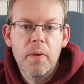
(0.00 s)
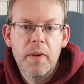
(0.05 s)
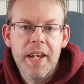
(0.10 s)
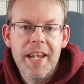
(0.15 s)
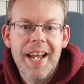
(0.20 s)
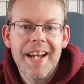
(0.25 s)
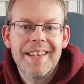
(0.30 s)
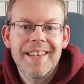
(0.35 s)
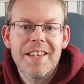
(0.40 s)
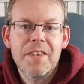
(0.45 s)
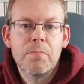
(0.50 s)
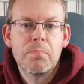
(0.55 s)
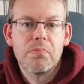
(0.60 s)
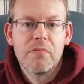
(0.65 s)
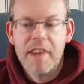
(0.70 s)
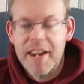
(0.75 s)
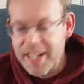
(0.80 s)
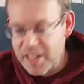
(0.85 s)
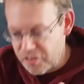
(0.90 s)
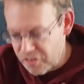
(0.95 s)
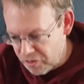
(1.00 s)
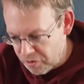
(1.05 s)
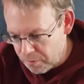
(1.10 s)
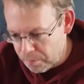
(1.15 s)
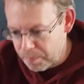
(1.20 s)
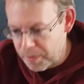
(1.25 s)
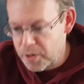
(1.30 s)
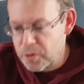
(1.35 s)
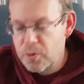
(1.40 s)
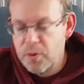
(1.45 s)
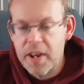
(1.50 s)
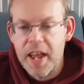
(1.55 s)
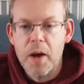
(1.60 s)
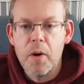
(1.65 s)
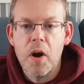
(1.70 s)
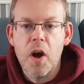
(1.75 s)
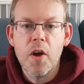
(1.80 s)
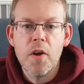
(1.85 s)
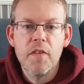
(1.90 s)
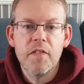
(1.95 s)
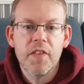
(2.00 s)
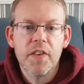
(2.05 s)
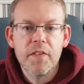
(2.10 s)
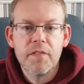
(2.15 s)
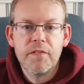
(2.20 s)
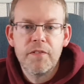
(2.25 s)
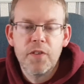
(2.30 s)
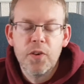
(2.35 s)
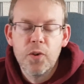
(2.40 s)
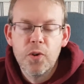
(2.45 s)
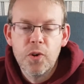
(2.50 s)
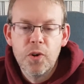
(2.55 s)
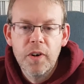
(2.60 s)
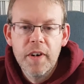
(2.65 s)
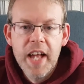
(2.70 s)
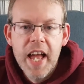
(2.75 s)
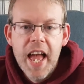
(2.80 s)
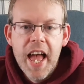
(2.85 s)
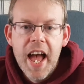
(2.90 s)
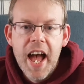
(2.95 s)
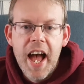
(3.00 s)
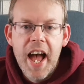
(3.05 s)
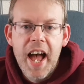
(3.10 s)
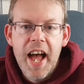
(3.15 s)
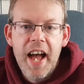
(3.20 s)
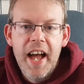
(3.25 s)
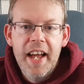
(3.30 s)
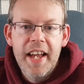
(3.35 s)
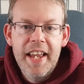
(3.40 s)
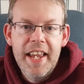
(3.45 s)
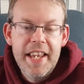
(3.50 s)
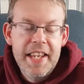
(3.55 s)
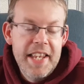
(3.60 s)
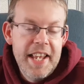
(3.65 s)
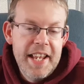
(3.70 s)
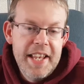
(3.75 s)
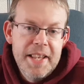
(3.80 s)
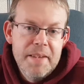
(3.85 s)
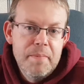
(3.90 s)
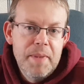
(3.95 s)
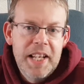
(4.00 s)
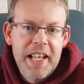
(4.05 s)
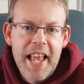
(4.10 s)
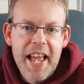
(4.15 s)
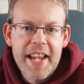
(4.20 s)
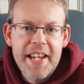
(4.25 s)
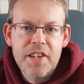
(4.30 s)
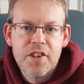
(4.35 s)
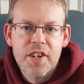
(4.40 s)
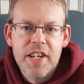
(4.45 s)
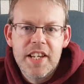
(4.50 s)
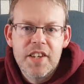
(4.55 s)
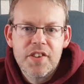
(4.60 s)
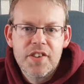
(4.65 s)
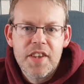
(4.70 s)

he had his brain spilled out over the floor uh, in, in the Middle Ages.